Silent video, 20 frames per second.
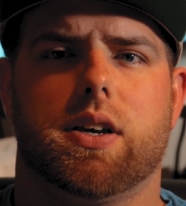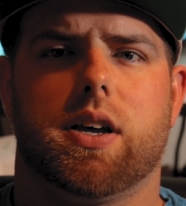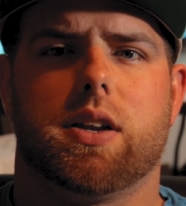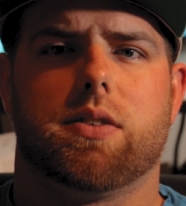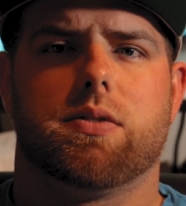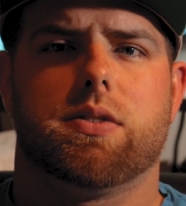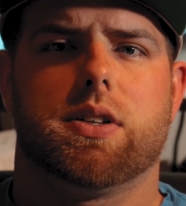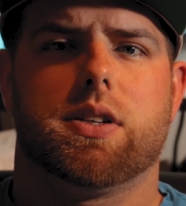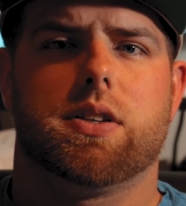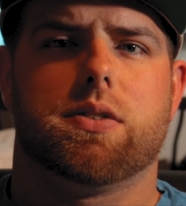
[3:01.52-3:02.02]
kind
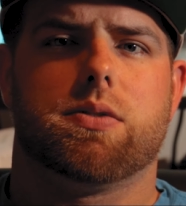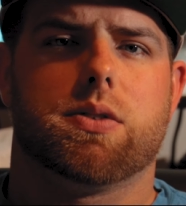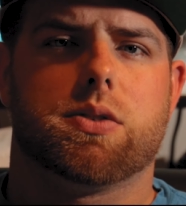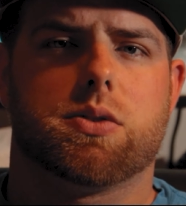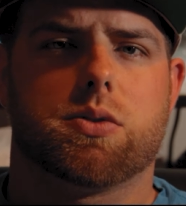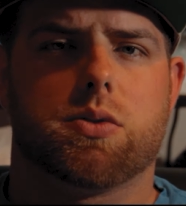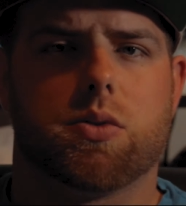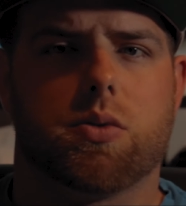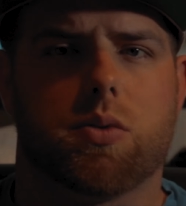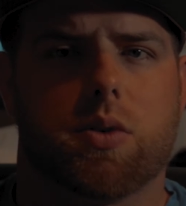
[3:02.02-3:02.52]
of a
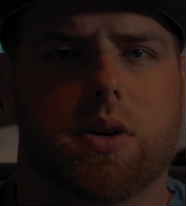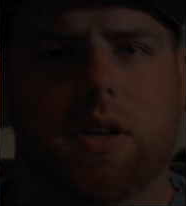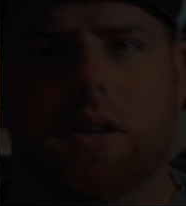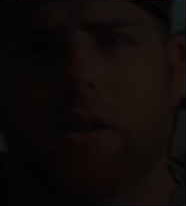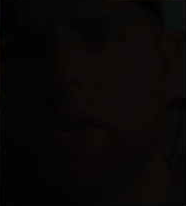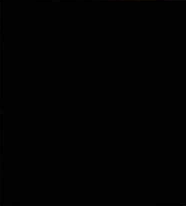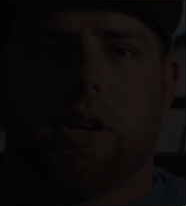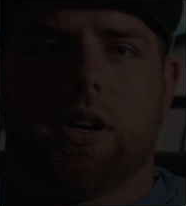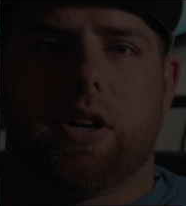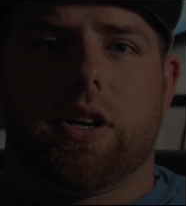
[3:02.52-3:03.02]
difference real quick.
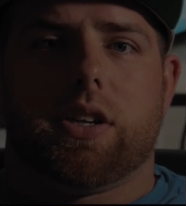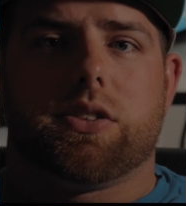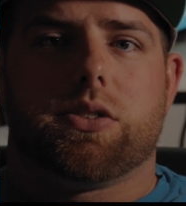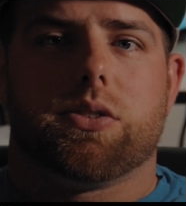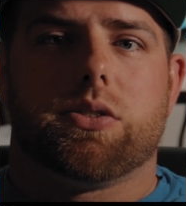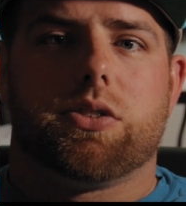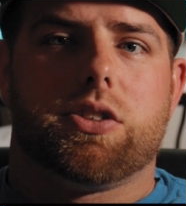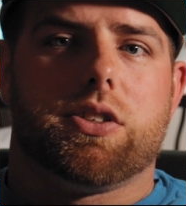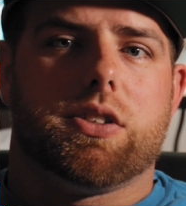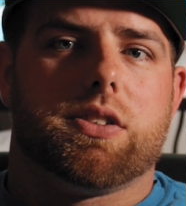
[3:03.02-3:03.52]
Alright,
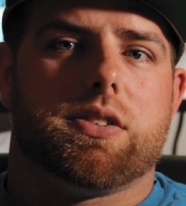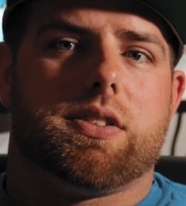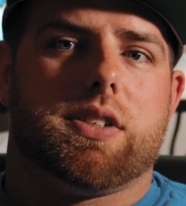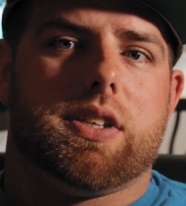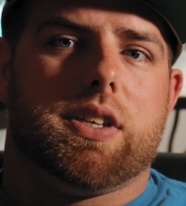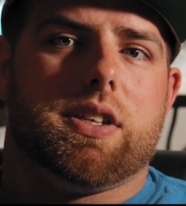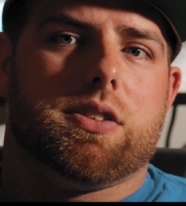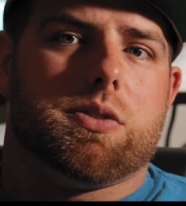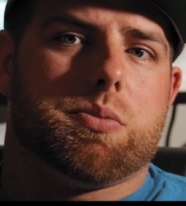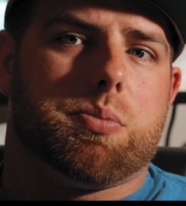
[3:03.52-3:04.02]
so as you can
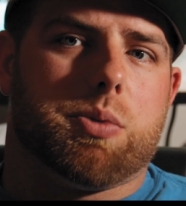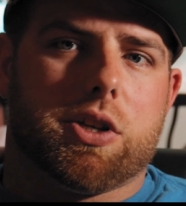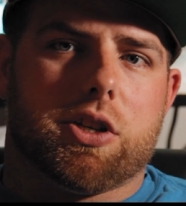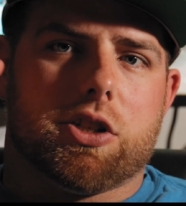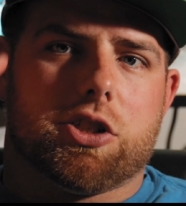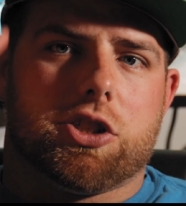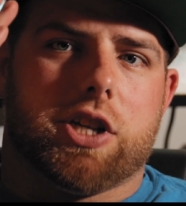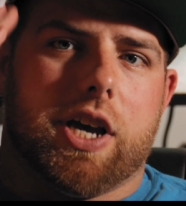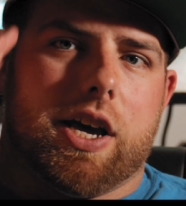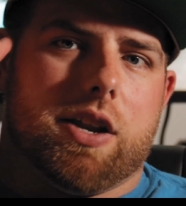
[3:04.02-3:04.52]
see, there's a pretty
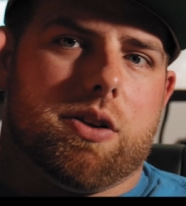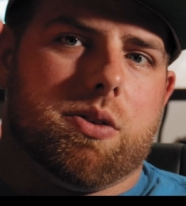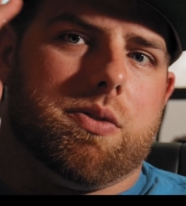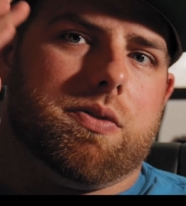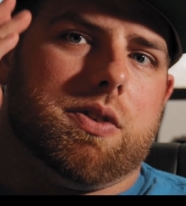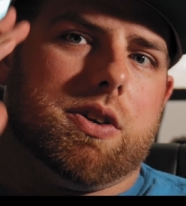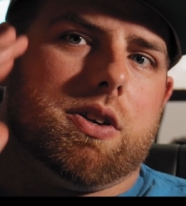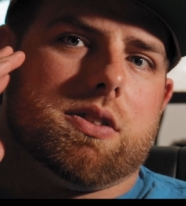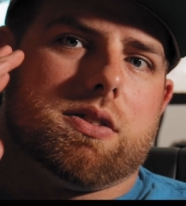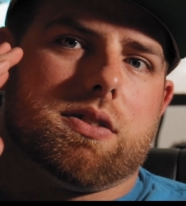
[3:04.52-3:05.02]
good shadow
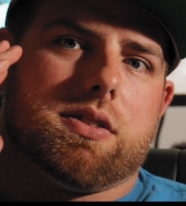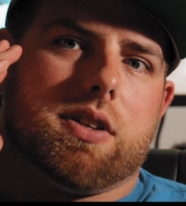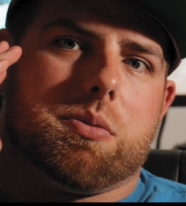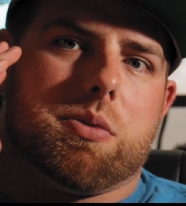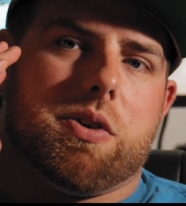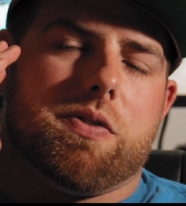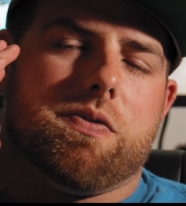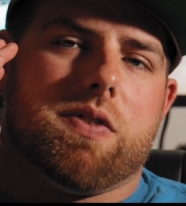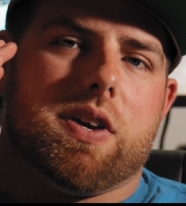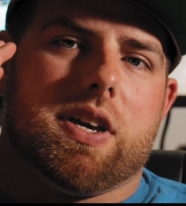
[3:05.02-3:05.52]
over here on the side of
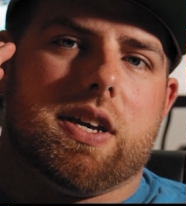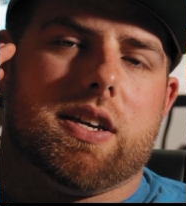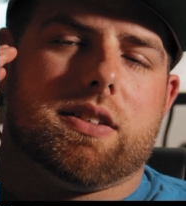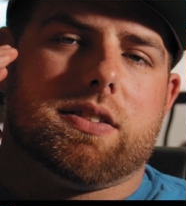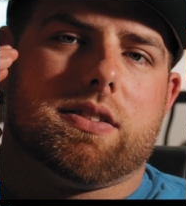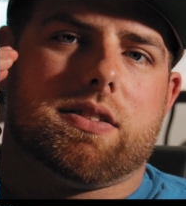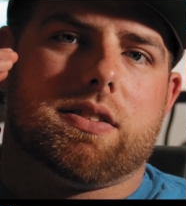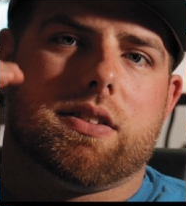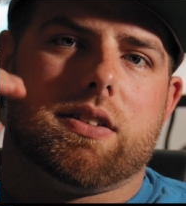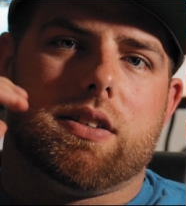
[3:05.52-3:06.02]
my
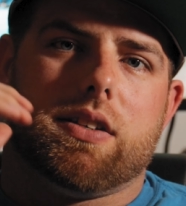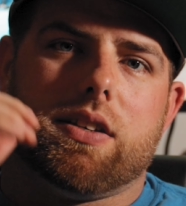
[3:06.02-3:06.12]
face.